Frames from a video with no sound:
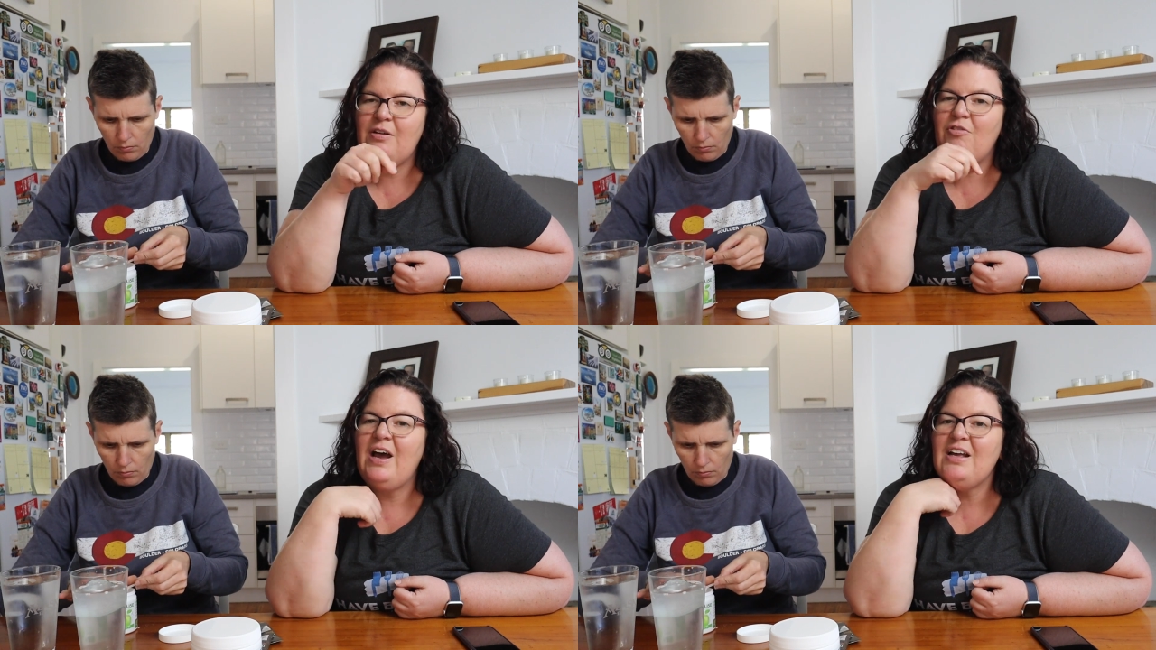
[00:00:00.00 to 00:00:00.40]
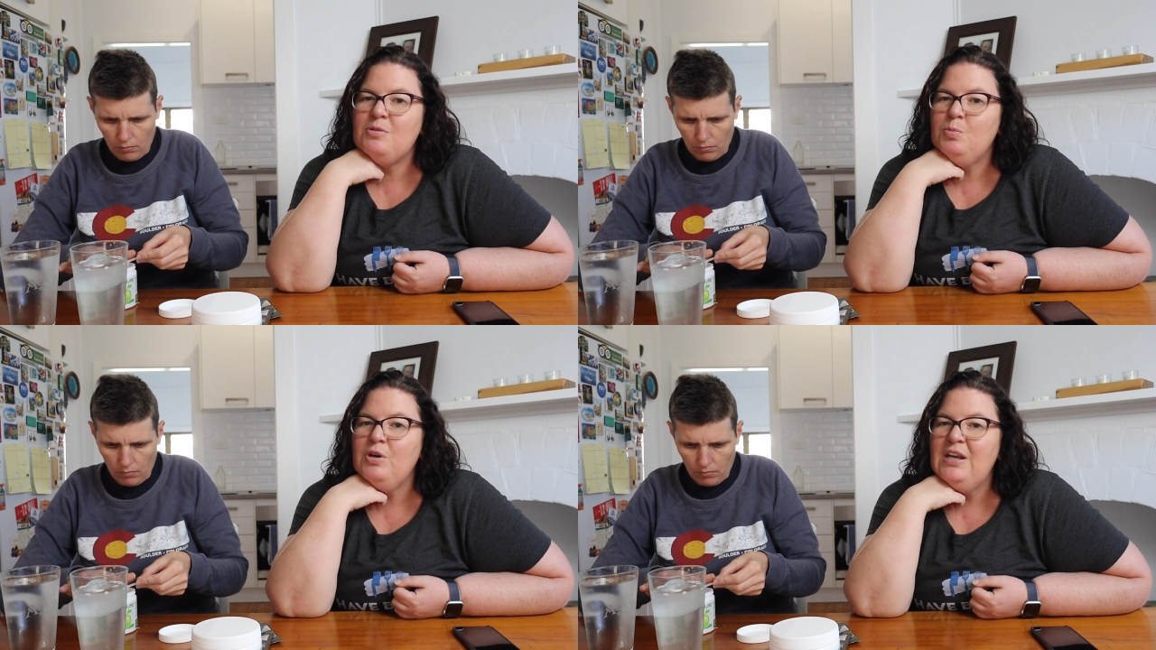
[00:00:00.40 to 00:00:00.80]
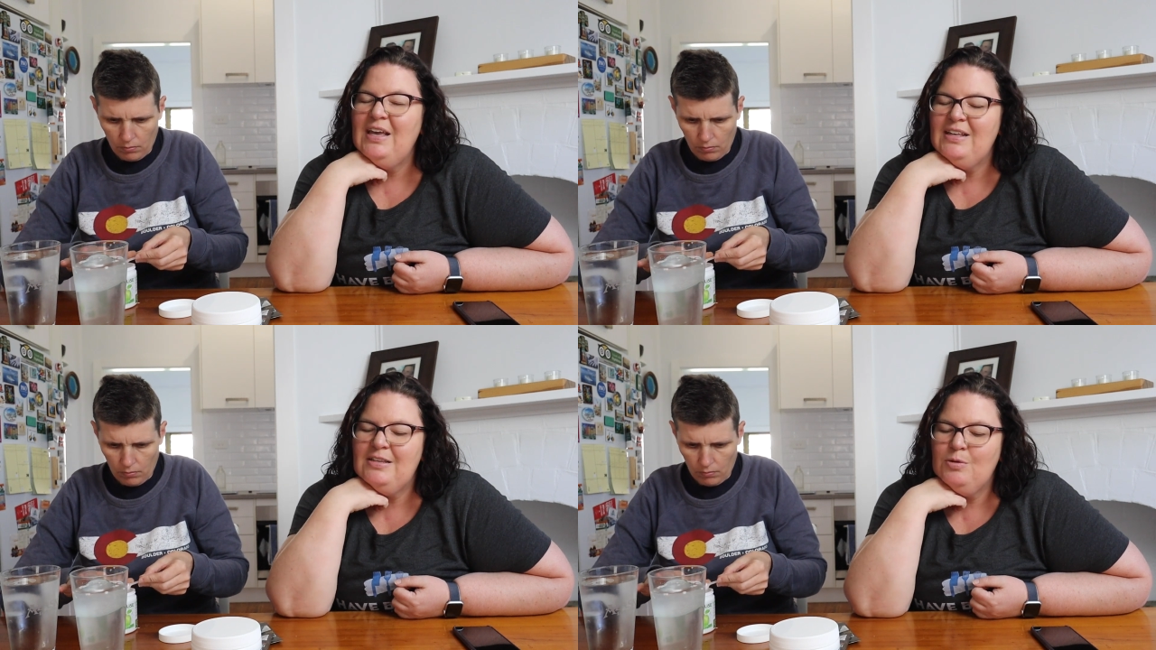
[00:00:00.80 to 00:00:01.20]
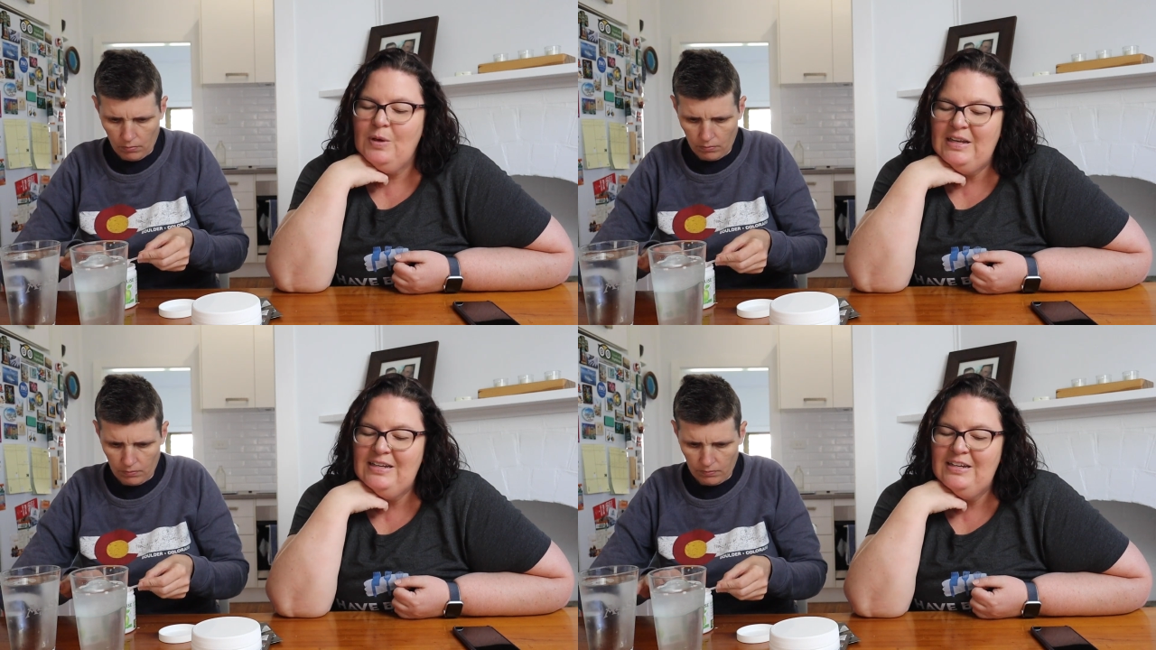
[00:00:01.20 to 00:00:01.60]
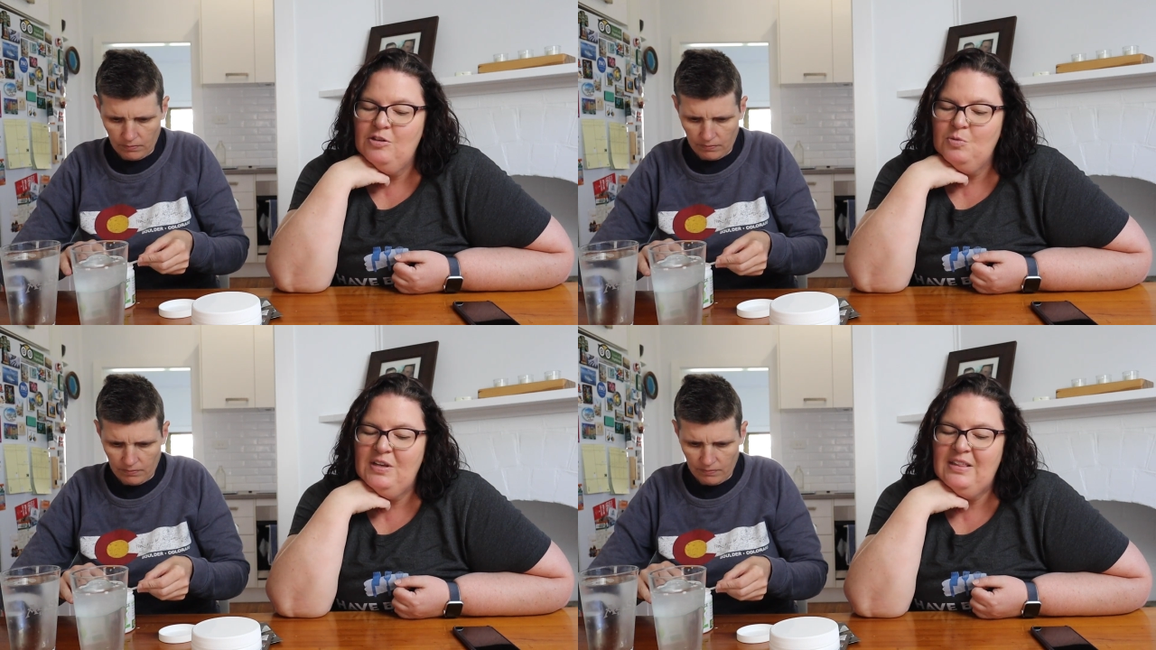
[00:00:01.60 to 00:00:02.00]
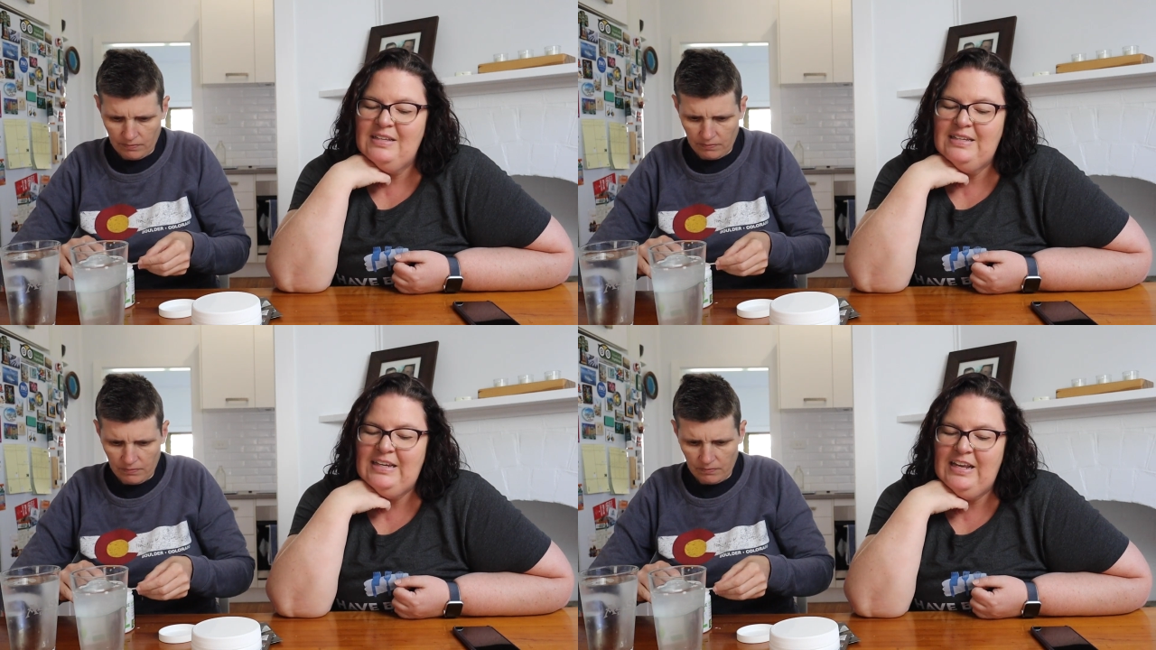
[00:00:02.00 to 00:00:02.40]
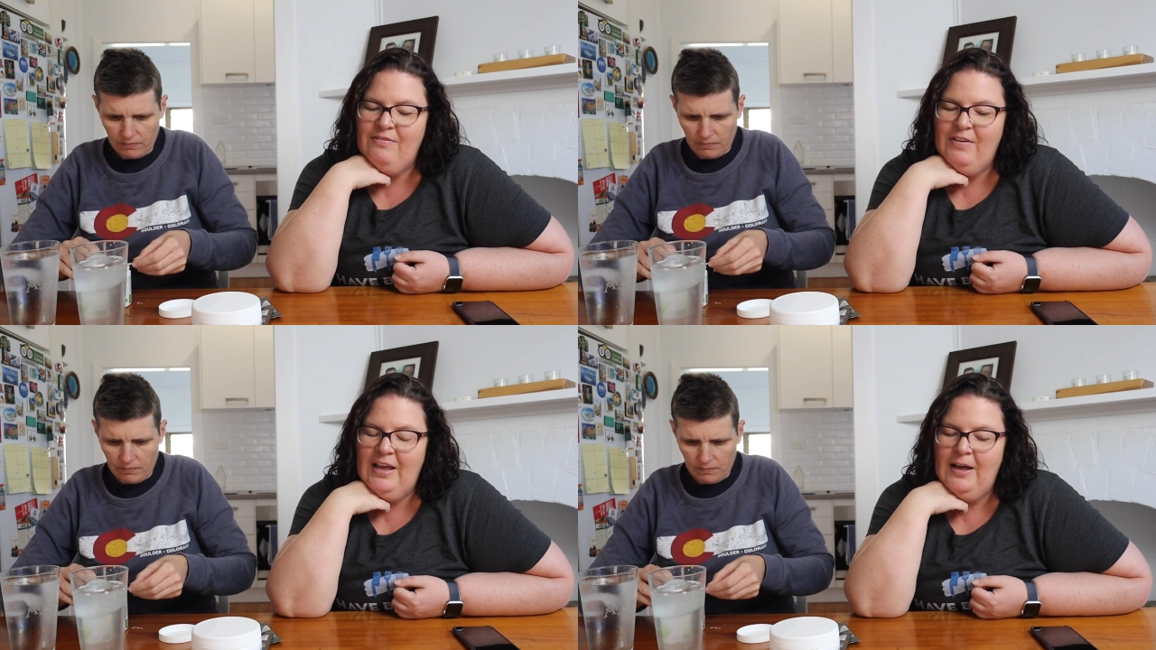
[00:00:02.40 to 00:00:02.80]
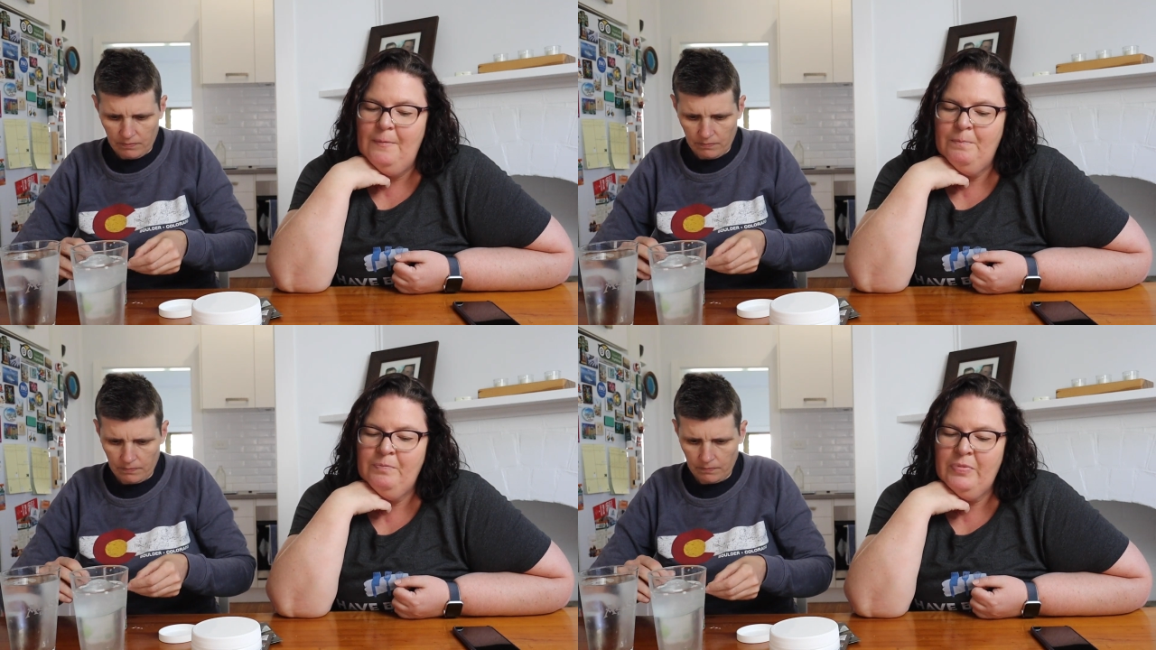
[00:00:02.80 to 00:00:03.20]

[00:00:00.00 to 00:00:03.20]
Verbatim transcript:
Speaker 1: Raspberry. It's sweetened with stevia,